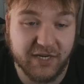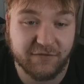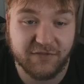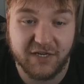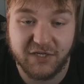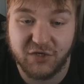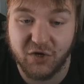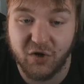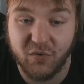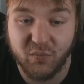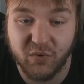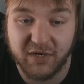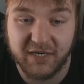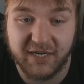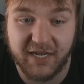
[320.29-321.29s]
If they don't,
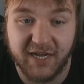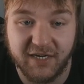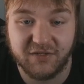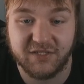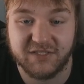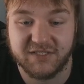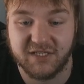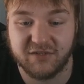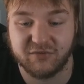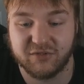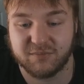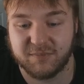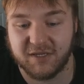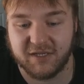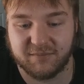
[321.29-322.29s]
we're kind of in a settled
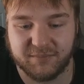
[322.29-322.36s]
spot,